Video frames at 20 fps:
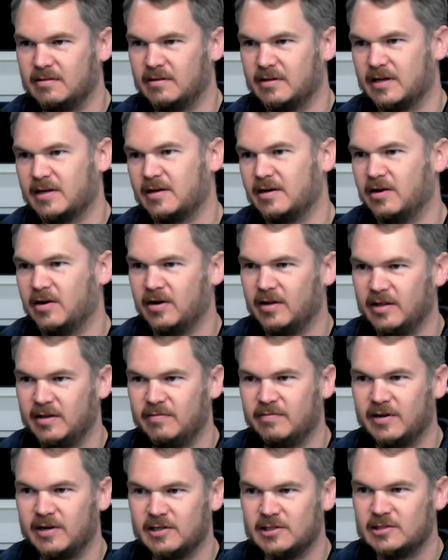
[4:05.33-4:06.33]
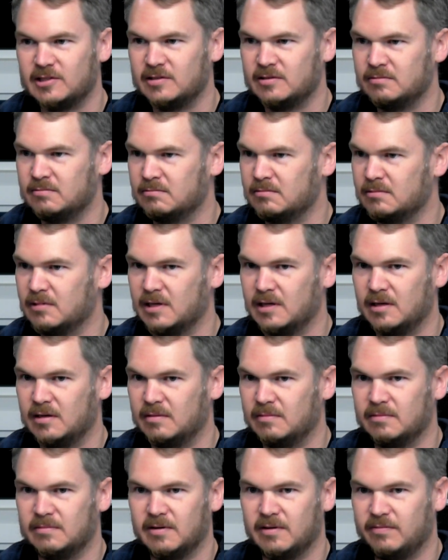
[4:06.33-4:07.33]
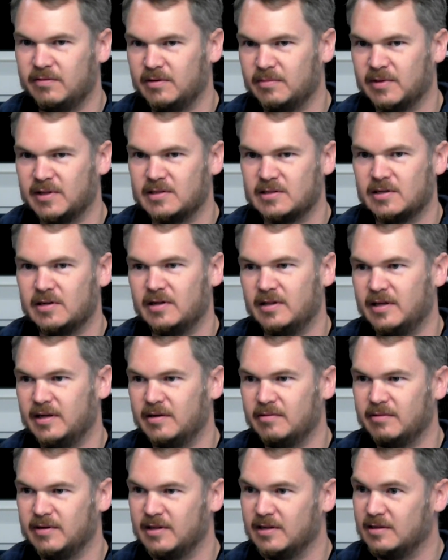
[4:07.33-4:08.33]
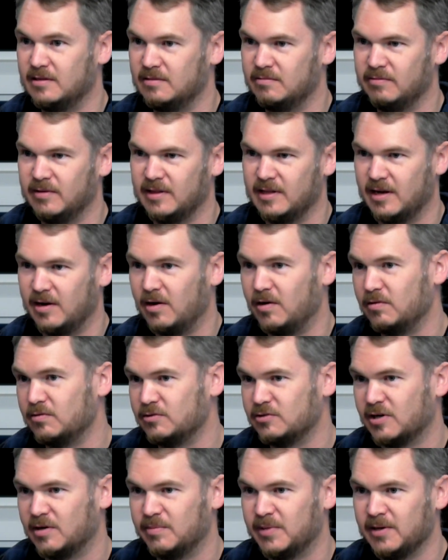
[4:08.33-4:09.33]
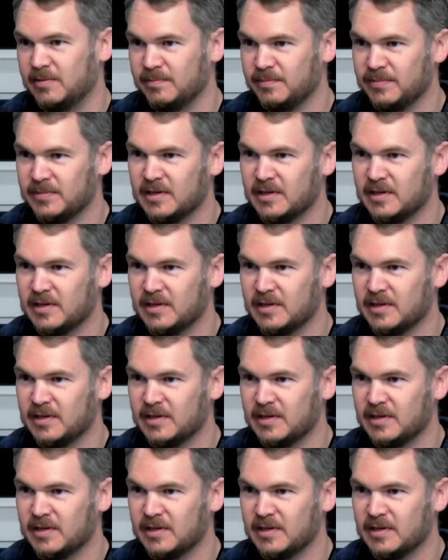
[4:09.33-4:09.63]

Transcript: like an early version a few months earlier with their old drummer,